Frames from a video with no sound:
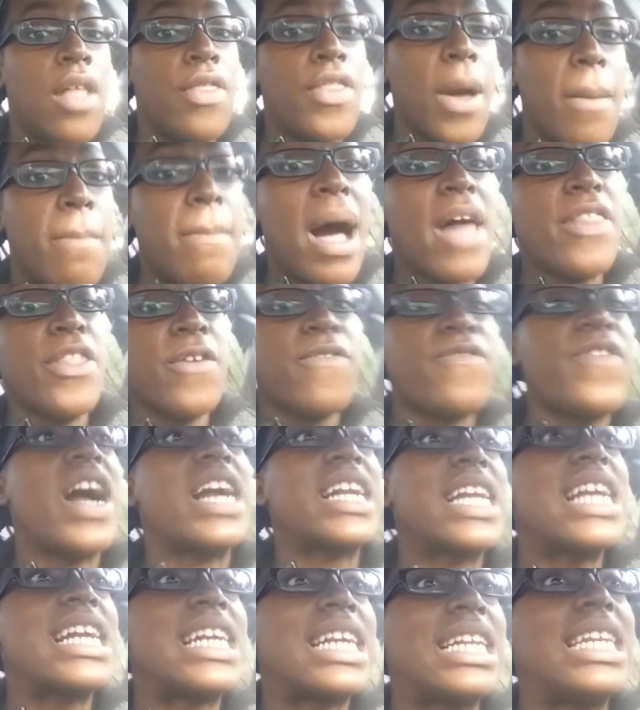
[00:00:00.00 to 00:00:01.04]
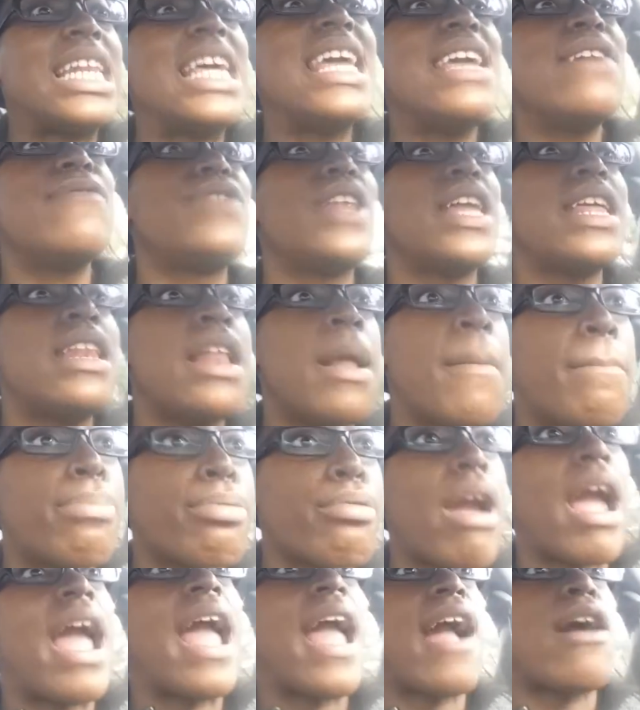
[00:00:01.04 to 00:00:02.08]
The motherfucking Cleveland
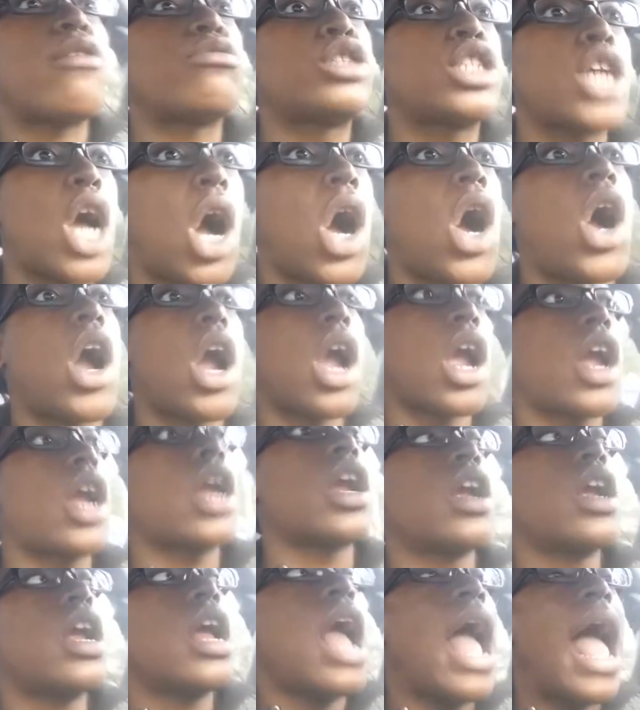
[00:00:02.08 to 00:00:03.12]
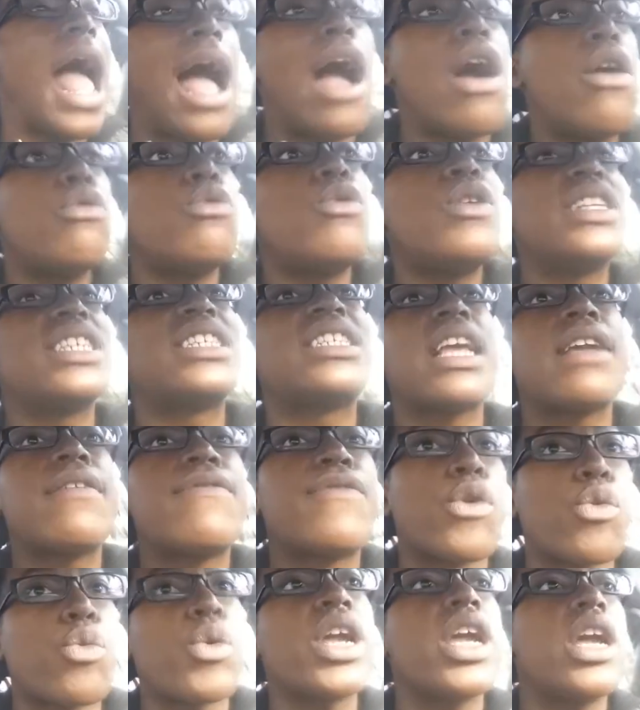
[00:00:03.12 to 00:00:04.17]
Browns are, I don't want to say
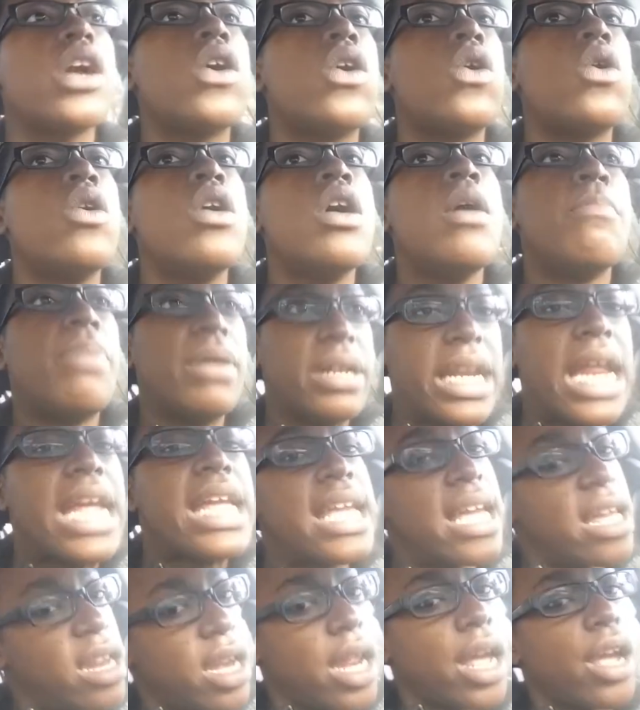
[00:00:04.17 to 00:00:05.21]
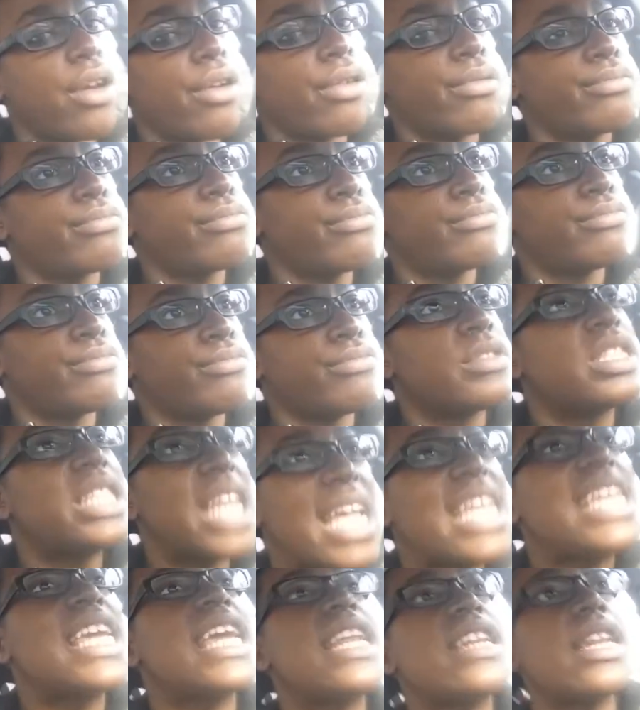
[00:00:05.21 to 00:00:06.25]
for real, but they getting there.
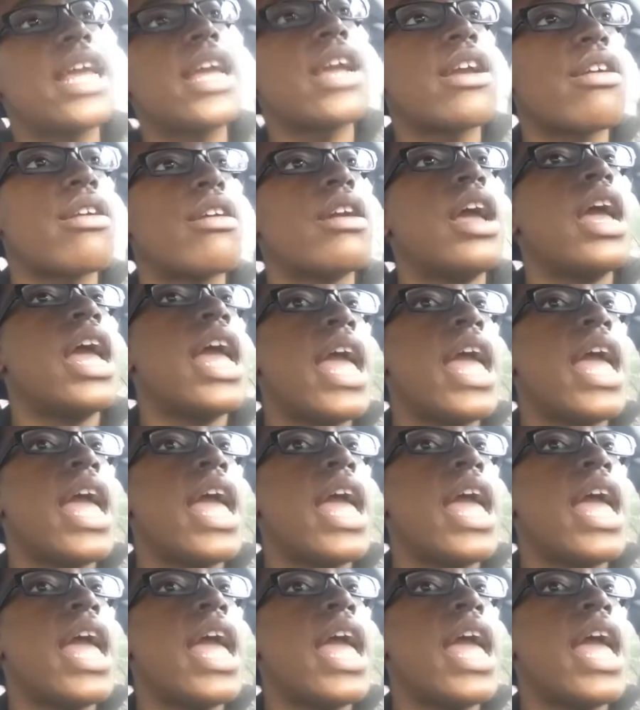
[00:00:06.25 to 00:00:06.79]
They getting there.